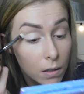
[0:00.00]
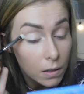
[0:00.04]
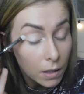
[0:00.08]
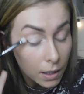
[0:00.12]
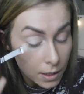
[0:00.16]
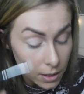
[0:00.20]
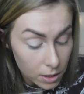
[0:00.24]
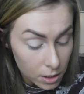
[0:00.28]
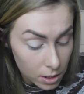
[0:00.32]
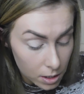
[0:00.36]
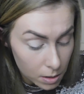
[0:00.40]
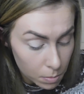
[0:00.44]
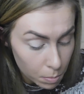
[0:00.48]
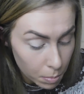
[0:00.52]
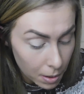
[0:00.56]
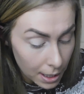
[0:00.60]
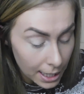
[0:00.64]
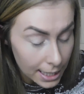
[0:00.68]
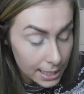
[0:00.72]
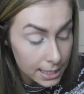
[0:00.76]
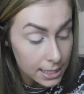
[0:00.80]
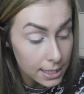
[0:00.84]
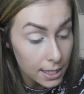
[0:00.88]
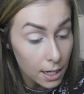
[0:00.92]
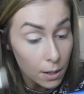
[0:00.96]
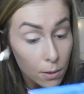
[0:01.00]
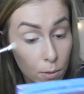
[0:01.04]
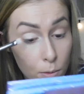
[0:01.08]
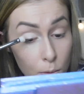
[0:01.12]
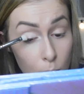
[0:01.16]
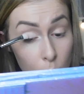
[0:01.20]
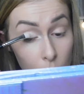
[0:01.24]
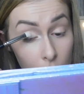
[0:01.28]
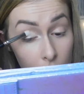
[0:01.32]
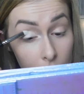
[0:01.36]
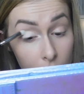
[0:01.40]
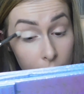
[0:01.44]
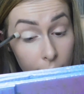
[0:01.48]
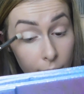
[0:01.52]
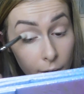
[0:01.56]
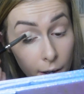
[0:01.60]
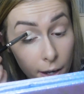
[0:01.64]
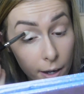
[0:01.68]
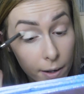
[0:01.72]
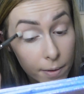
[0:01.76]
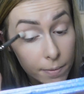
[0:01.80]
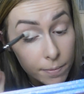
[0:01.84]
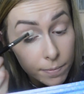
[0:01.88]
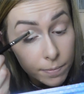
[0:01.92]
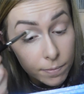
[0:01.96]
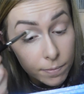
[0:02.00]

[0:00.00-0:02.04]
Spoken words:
And just blend that all over.